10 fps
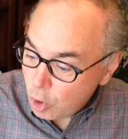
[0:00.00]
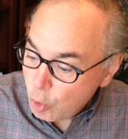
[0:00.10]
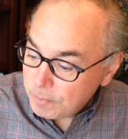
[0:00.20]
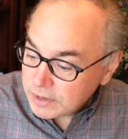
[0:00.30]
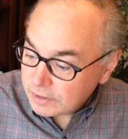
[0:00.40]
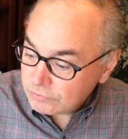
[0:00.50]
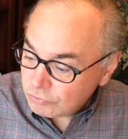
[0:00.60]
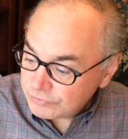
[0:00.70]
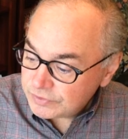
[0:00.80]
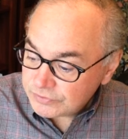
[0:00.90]
Open
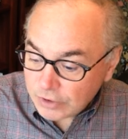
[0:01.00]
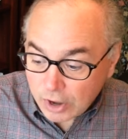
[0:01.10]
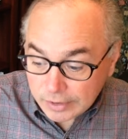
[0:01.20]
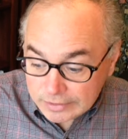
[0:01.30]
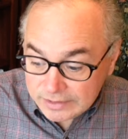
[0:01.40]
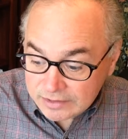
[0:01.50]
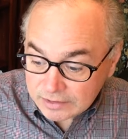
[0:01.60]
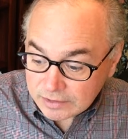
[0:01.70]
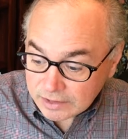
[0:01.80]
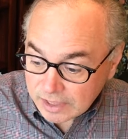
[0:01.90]
interest is not a
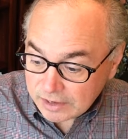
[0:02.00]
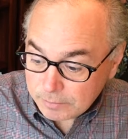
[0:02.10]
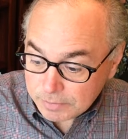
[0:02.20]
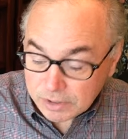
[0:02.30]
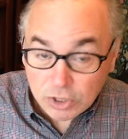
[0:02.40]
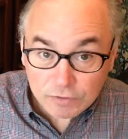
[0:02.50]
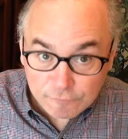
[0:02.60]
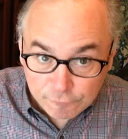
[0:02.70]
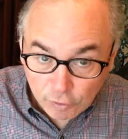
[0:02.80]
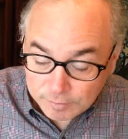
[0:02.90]
leading indicator, but a
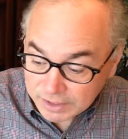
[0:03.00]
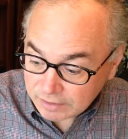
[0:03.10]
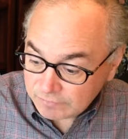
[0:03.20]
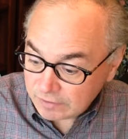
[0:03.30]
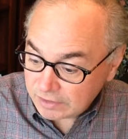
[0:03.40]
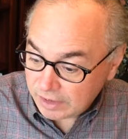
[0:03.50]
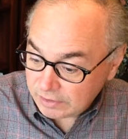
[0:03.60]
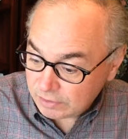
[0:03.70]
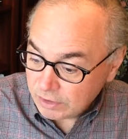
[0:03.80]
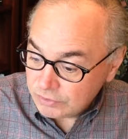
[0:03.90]
confirming
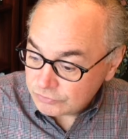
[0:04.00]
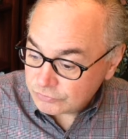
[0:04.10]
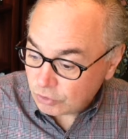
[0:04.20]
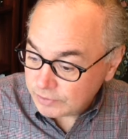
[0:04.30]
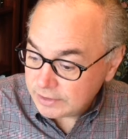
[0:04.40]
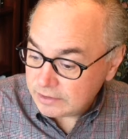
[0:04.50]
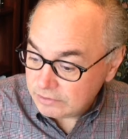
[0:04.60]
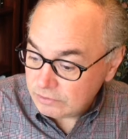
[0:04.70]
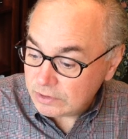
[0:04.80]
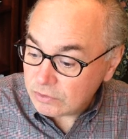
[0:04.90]
indicator. Strong
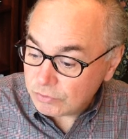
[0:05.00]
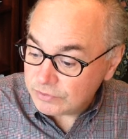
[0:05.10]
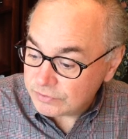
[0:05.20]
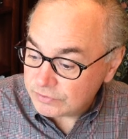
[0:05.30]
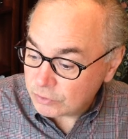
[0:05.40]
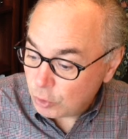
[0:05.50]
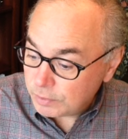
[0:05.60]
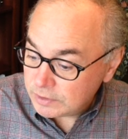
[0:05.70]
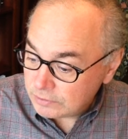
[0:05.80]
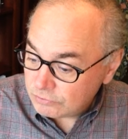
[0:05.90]
inc increases in
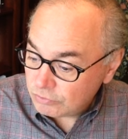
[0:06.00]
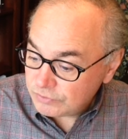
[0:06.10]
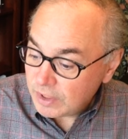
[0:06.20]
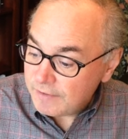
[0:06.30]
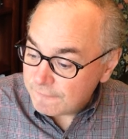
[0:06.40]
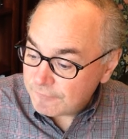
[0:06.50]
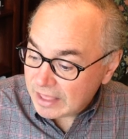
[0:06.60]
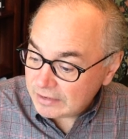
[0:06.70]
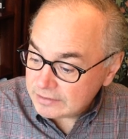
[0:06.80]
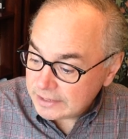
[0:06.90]
open interest
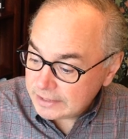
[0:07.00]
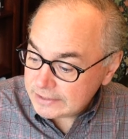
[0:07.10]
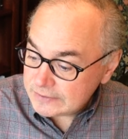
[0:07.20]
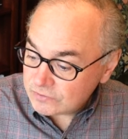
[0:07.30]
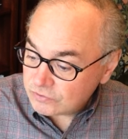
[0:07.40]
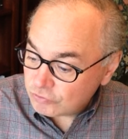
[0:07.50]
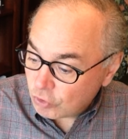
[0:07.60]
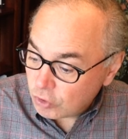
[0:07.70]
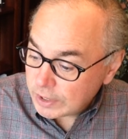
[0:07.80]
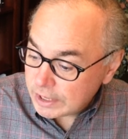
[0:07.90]
validate the
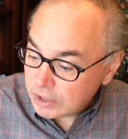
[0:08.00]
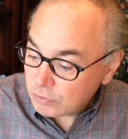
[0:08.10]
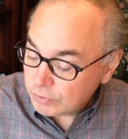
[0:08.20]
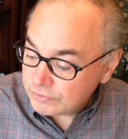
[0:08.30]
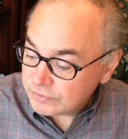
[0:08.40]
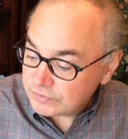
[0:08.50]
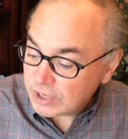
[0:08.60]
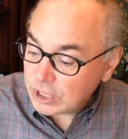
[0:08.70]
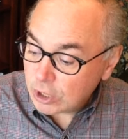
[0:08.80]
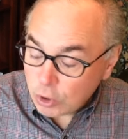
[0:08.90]
strong
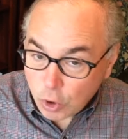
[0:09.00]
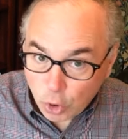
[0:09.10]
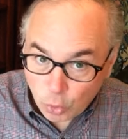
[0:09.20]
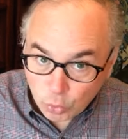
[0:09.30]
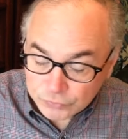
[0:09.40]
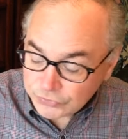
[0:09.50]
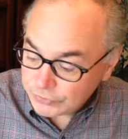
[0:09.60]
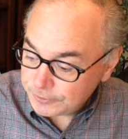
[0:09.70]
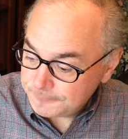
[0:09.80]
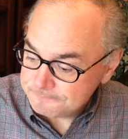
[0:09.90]
increases in gold.
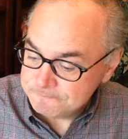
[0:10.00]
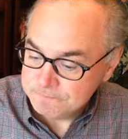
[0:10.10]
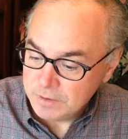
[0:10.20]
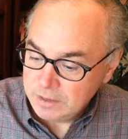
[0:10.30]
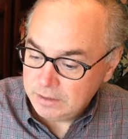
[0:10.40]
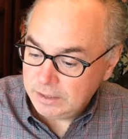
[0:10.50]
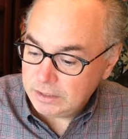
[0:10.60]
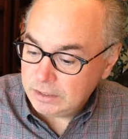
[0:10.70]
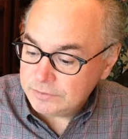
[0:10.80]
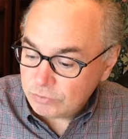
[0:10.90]

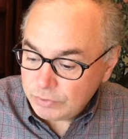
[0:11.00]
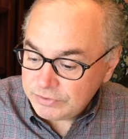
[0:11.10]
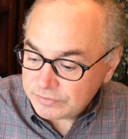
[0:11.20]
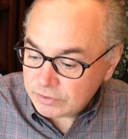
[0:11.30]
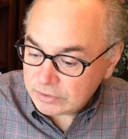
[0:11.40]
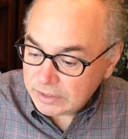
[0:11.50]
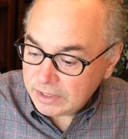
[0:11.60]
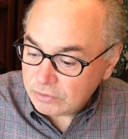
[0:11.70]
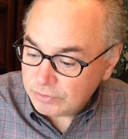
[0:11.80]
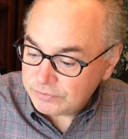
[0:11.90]
Uh, the recent
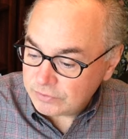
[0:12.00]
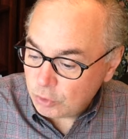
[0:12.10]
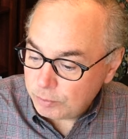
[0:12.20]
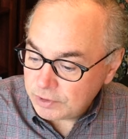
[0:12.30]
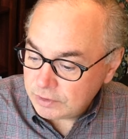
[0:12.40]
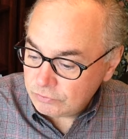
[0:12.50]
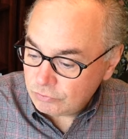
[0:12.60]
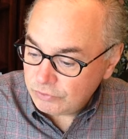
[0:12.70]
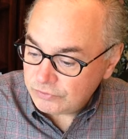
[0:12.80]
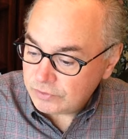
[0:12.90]
increase in open
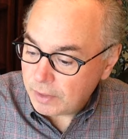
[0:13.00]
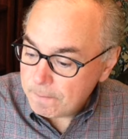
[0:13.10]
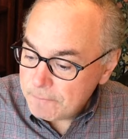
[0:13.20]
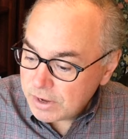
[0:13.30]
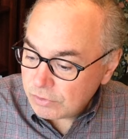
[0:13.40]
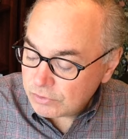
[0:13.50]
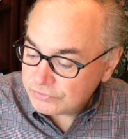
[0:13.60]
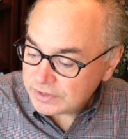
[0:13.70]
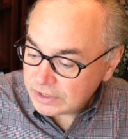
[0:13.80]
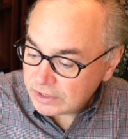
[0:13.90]
interest
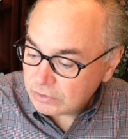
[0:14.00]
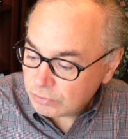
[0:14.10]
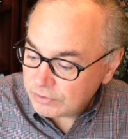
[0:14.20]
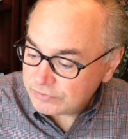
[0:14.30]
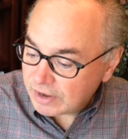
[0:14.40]
mirrors the increase